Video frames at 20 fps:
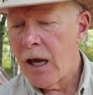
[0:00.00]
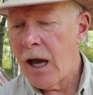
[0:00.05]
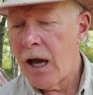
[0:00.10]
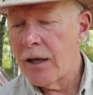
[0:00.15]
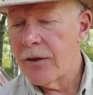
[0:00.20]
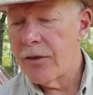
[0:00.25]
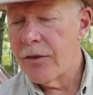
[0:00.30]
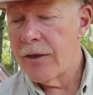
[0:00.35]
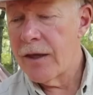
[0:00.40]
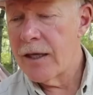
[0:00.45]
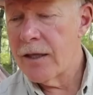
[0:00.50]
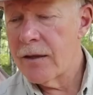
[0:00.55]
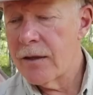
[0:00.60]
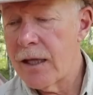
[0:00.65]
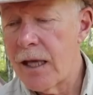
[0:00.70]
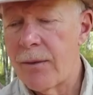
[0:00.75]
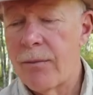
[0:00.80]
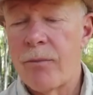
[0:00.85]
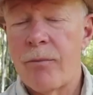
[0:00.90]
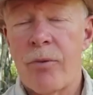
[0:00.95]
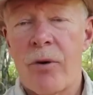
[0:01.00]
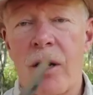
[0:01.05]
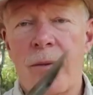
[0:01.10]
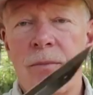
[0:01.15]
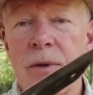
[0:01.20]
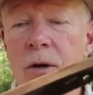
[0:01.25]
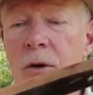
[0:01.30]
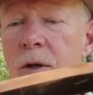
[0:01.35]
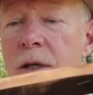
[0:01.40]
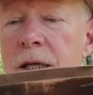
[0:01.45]
I think that
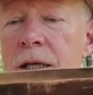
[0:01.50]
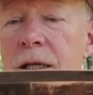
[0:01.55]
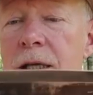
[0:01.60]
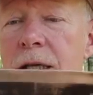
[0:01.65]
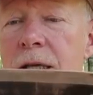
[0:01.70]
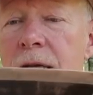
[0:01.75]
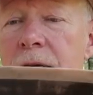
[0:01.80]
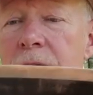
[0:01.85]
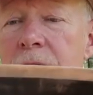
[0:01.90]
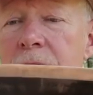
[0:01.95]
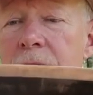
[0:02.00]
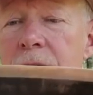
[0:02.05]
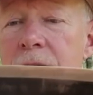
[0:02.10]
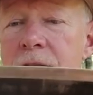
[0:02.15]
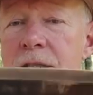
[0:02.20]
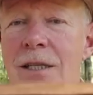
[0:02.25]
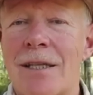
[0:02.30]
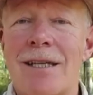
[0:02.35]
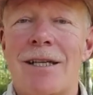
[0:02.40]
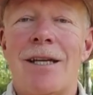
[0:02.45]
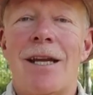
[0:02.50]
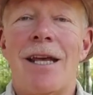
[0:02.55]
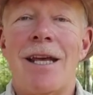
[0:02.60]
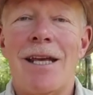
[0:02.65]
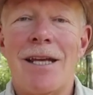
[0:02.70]
primarily it is an